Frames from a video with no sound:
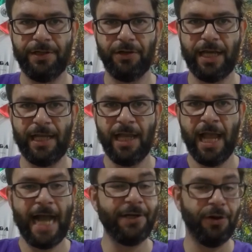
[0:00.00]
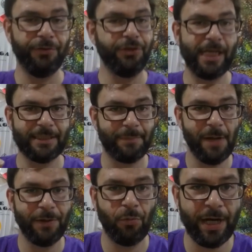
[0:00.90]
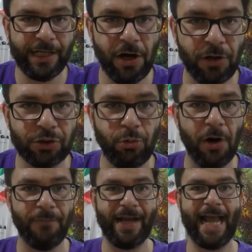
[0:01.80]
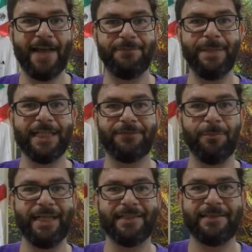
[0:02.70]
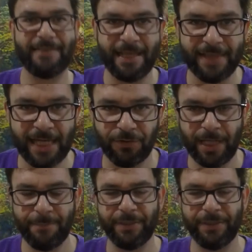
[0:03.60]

Okay? I know you guys are probably waiting all 12 and a half minutes for me to say that, okay?